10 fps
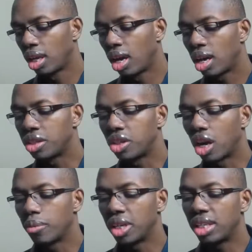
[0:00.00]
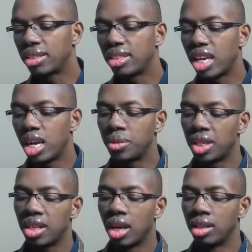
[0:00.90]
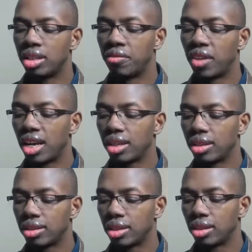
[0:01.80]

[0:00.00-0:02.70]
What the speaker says: The Dharma is named the undefiled.